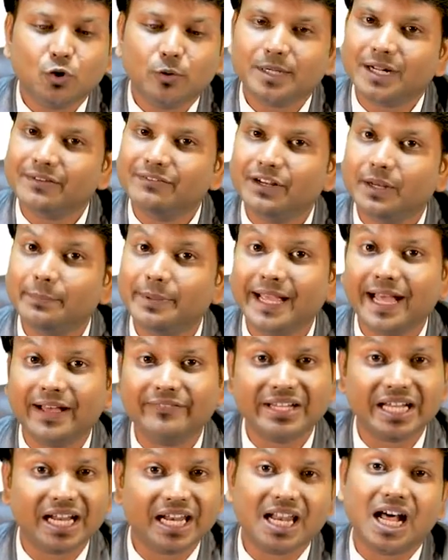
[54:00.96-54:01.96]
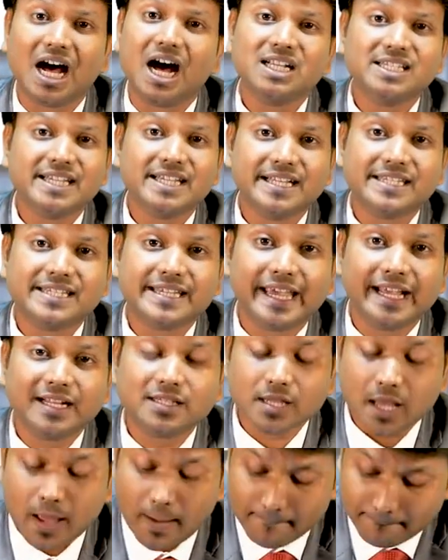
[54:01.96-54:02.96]
Cobra will be having a large head
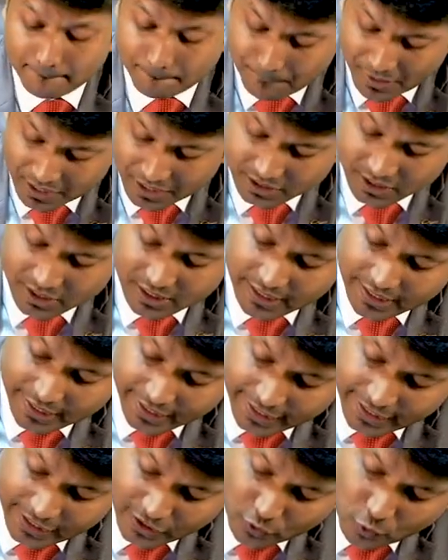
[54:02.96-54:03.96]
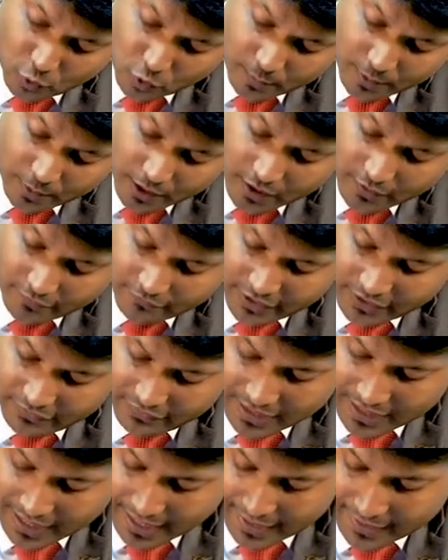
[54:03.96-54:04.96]
scales, but in cobra, we
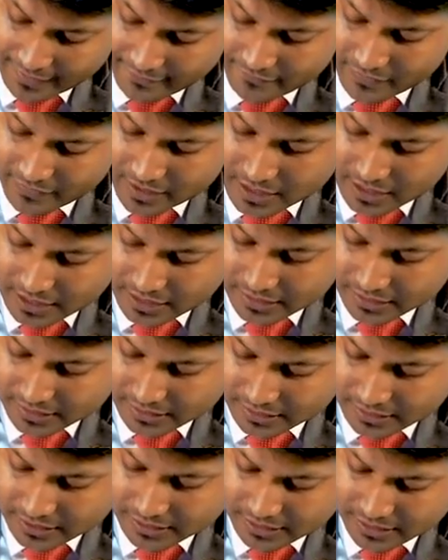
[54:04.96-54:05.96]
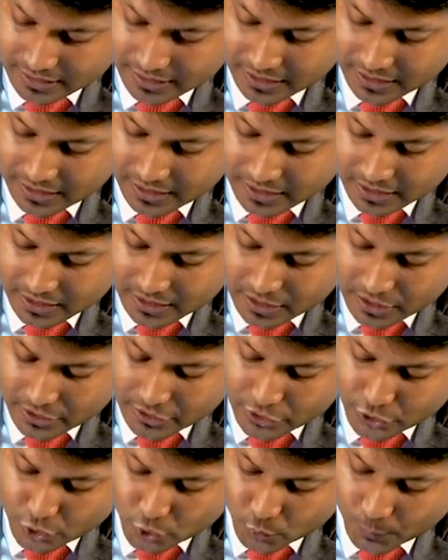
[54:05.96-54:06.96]
will have third
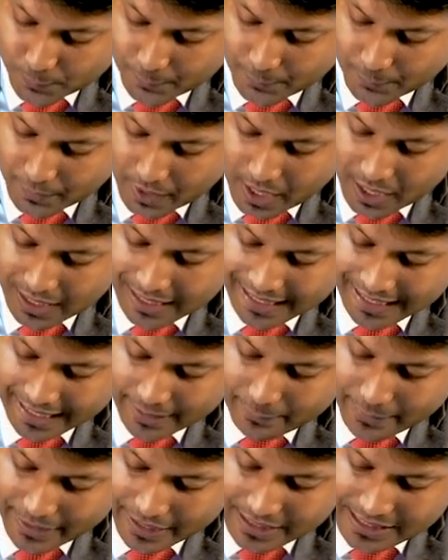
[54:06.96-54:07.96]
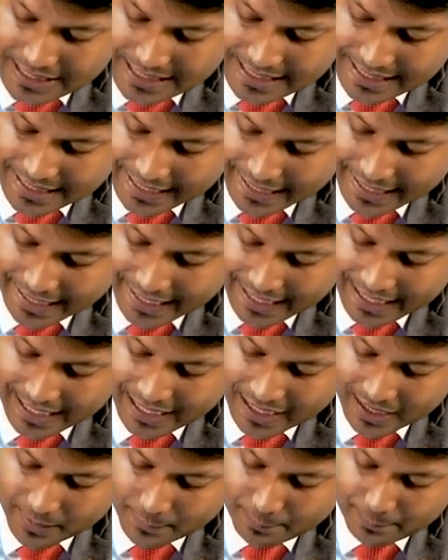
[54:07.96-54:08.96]
supralabial
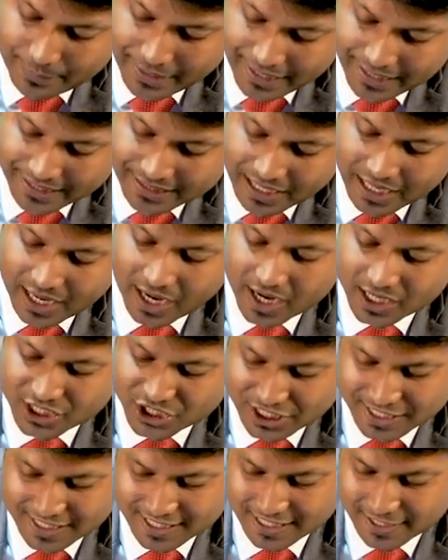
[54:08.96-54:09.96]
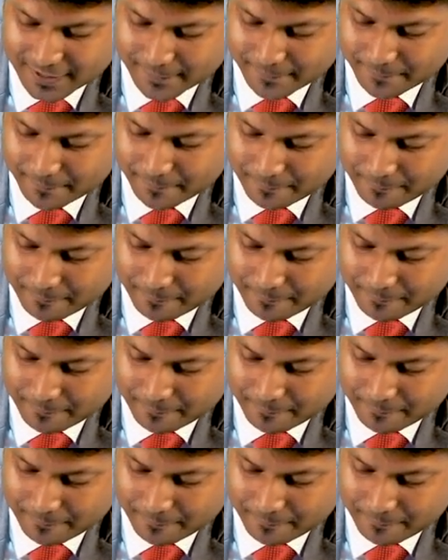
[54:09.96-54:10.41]
scale being the largest.